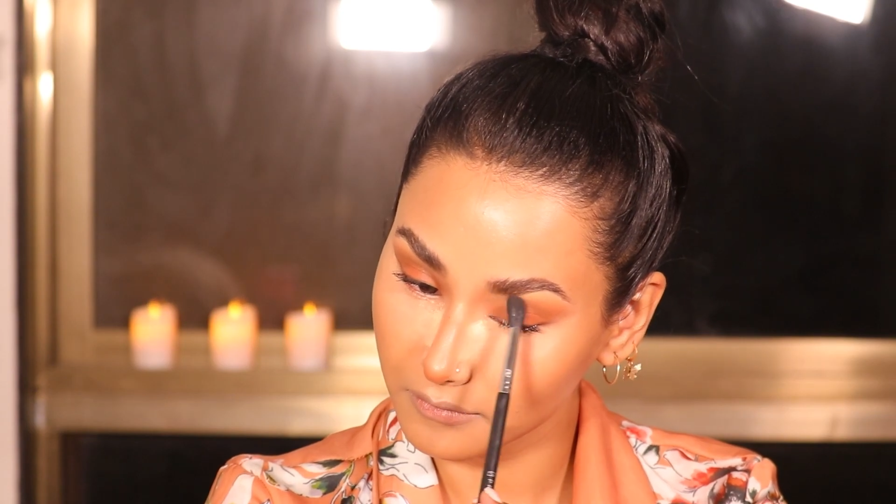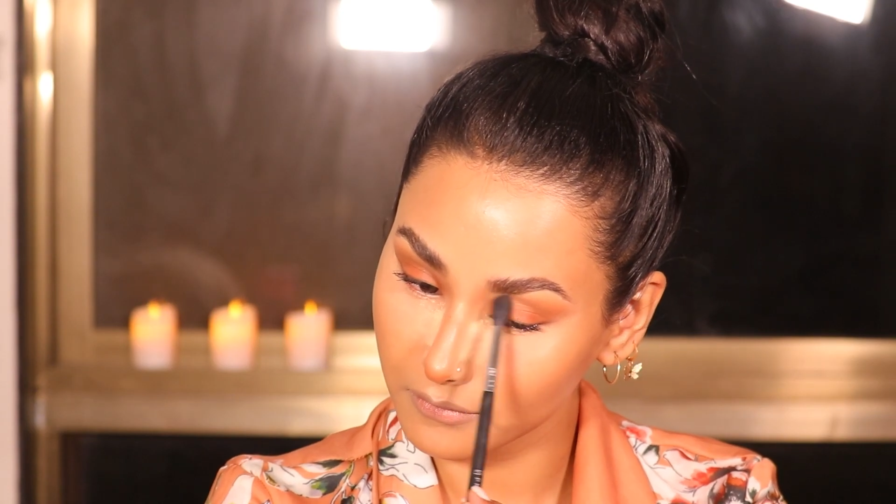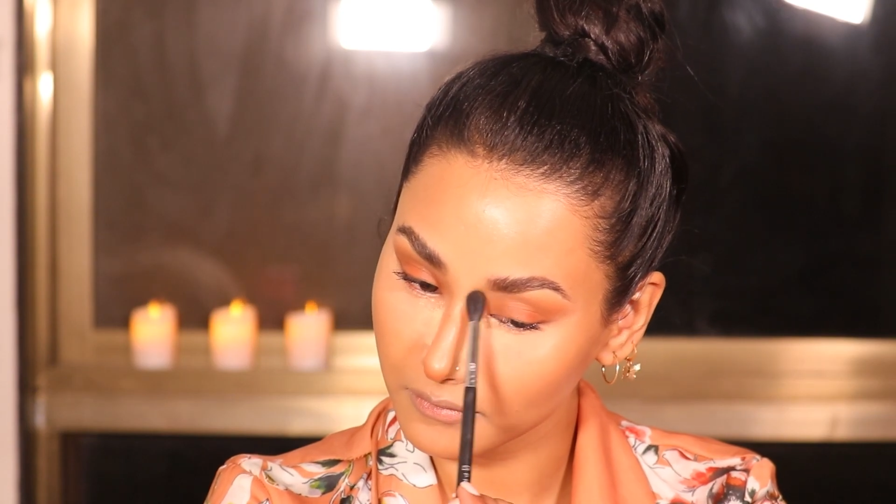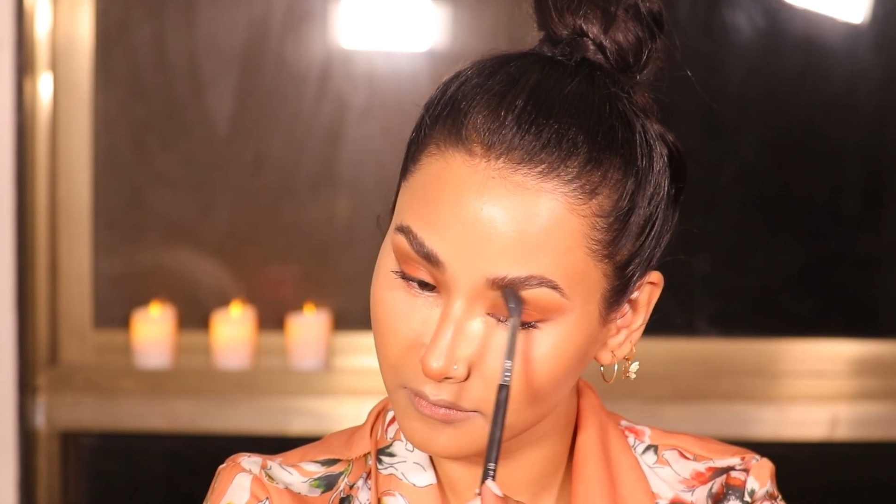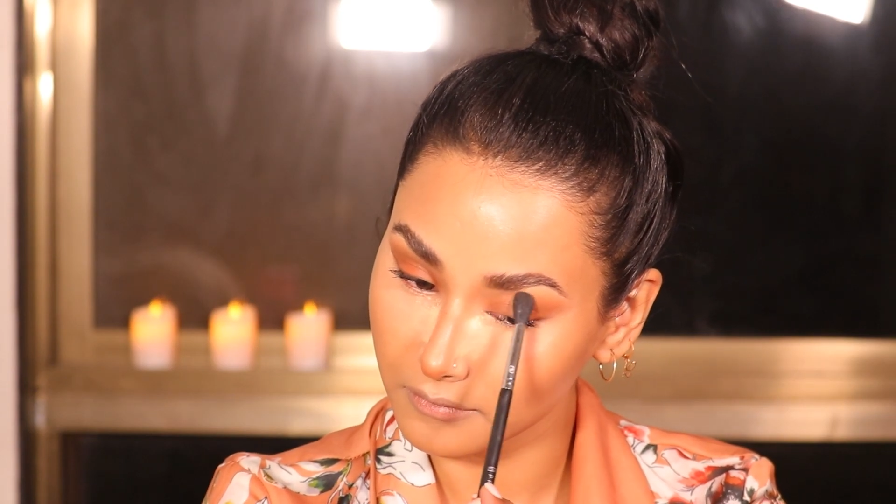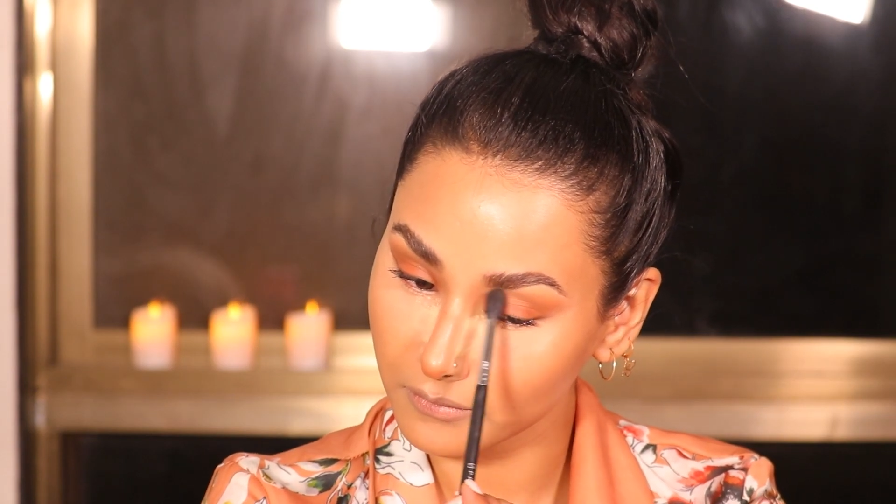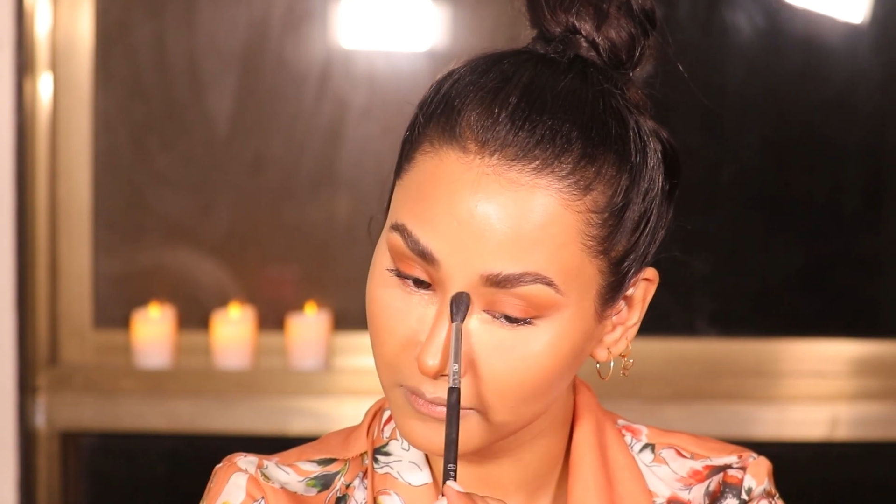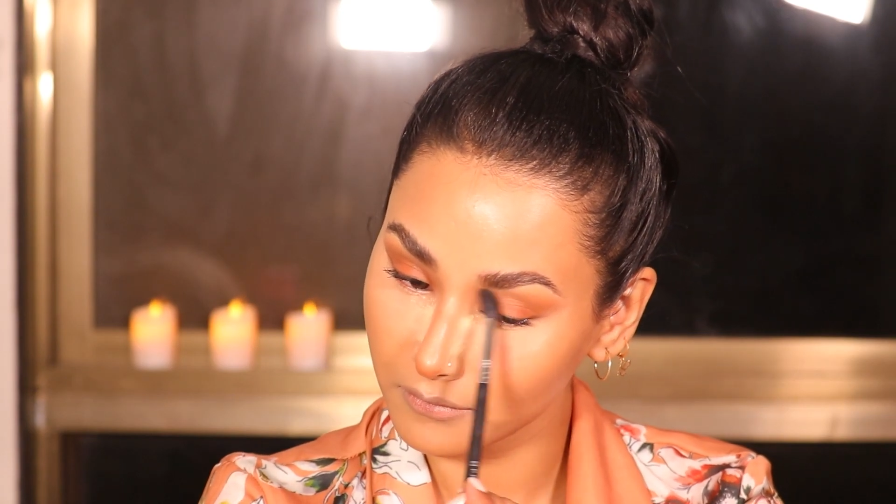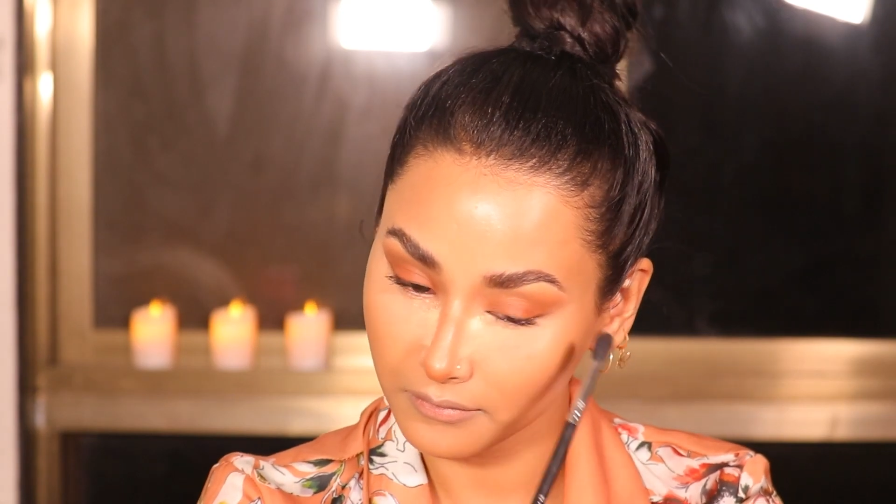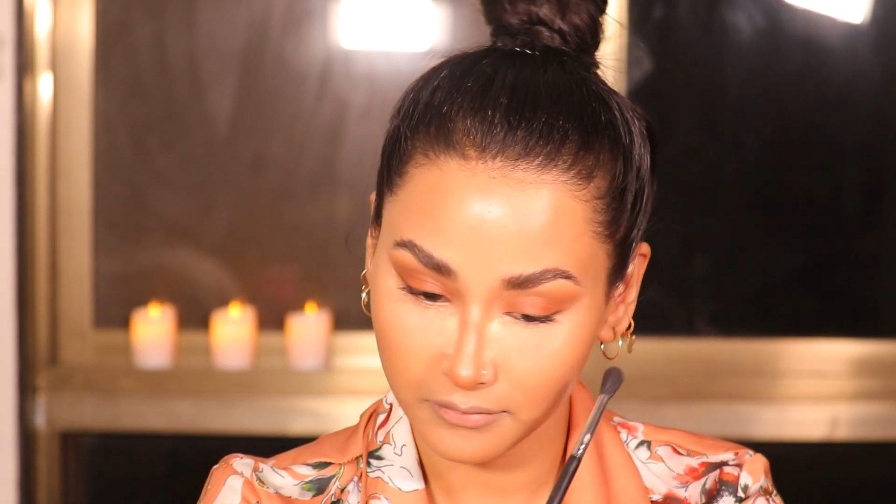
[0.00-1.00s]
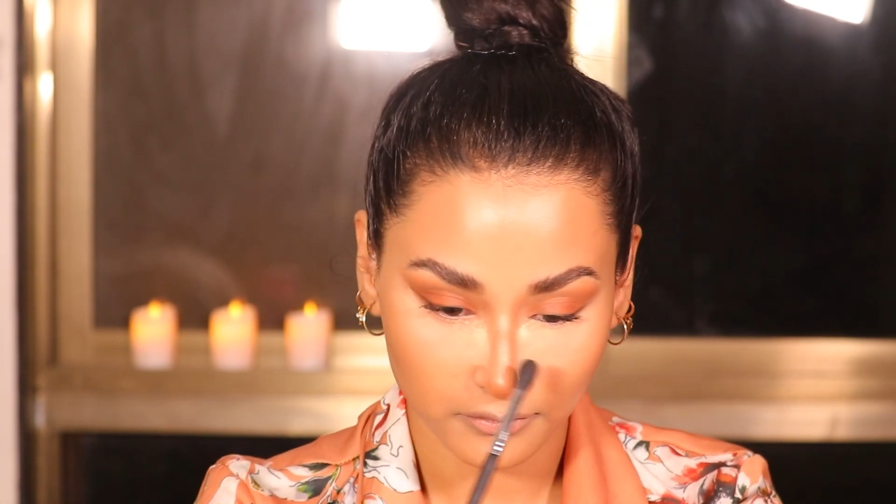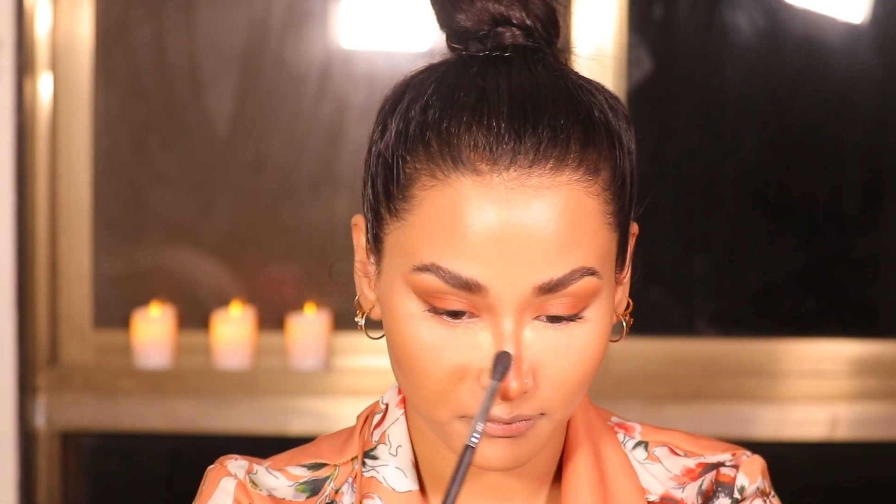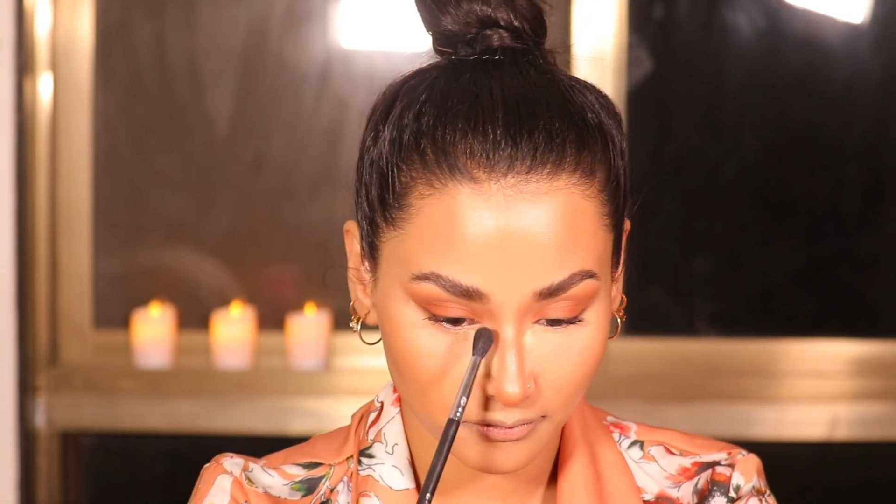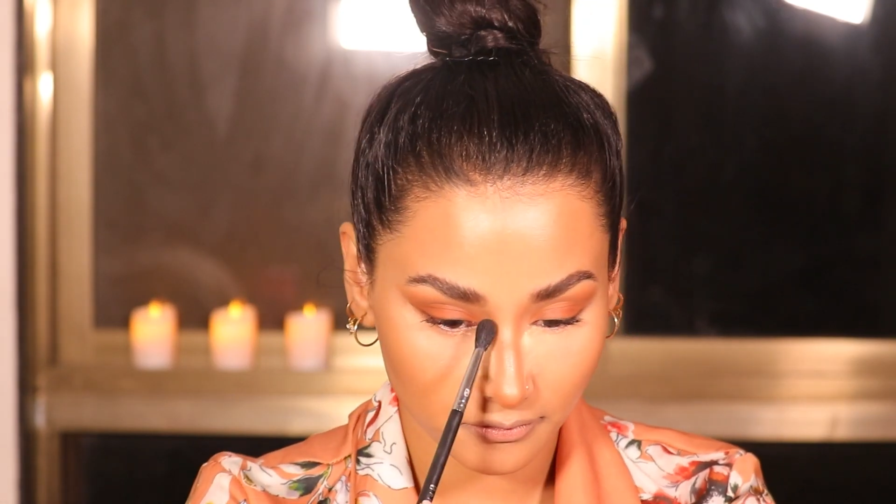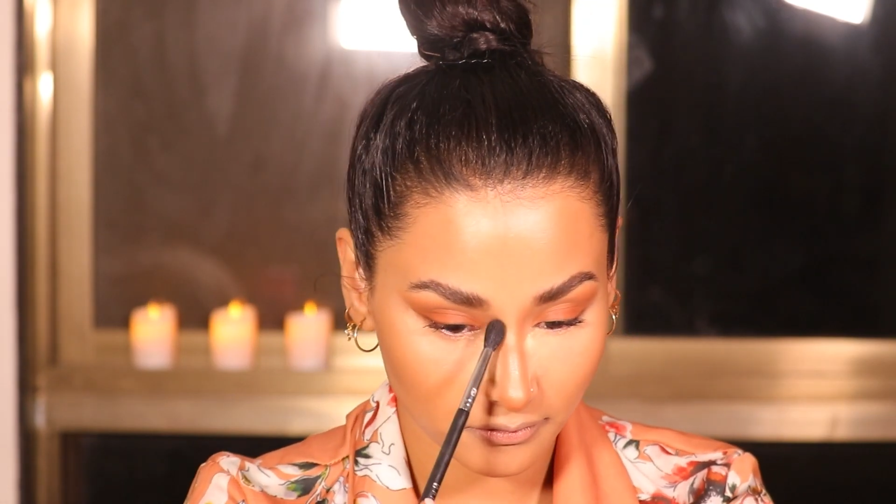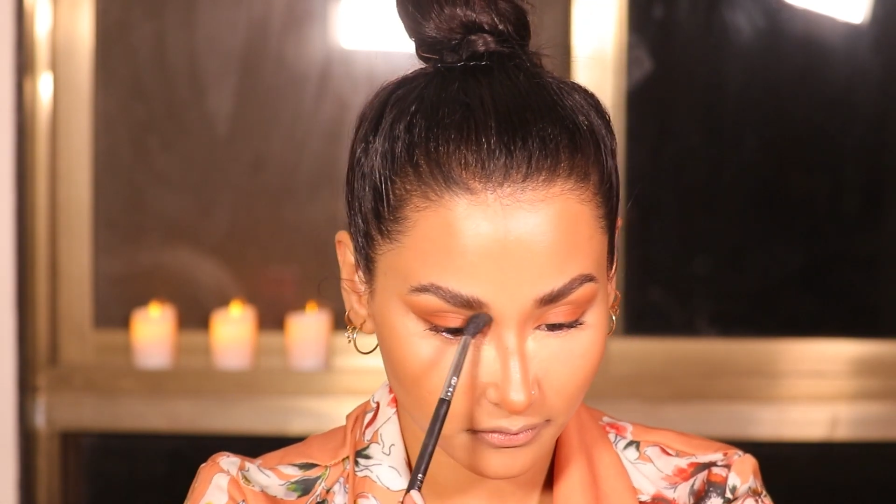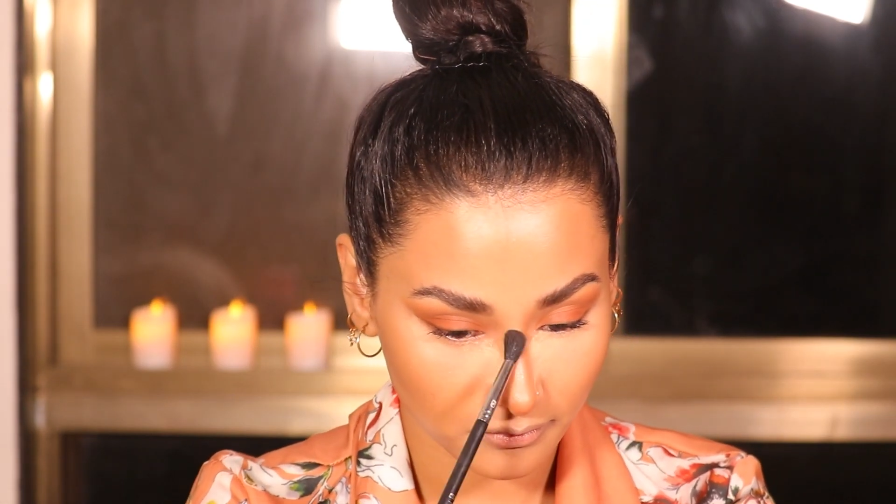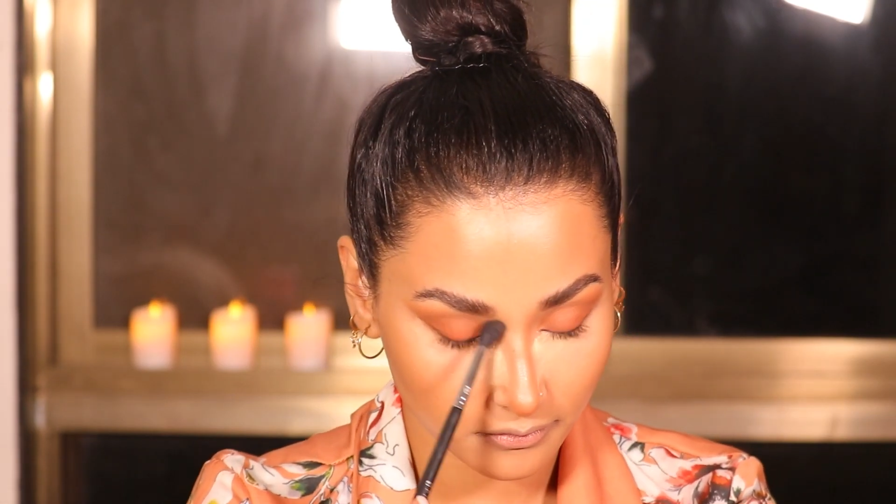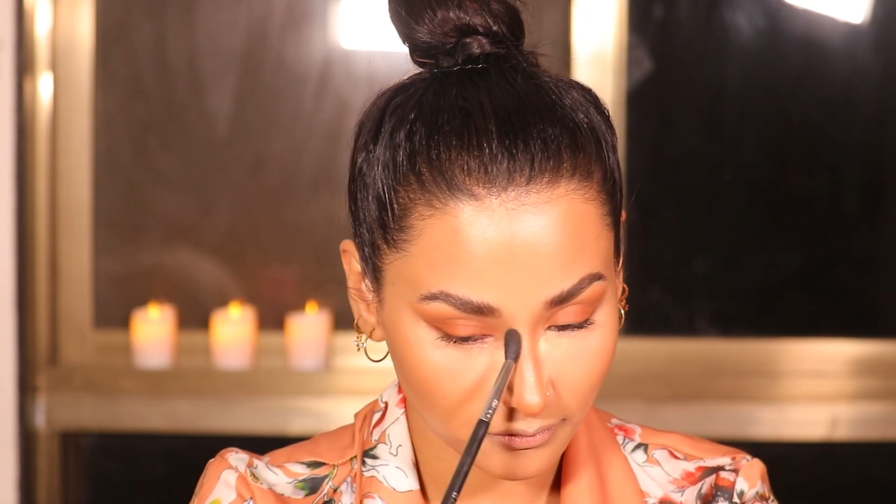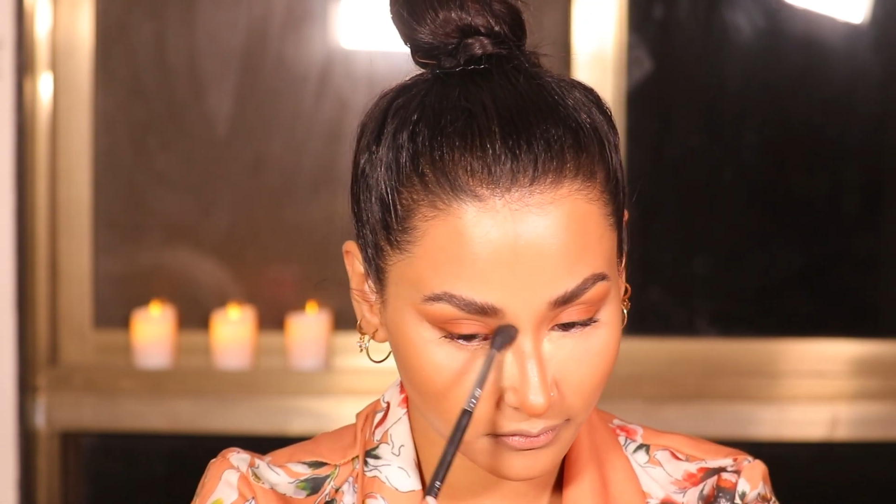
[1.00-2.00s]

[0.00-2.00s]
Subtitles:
blend, blend. Keep on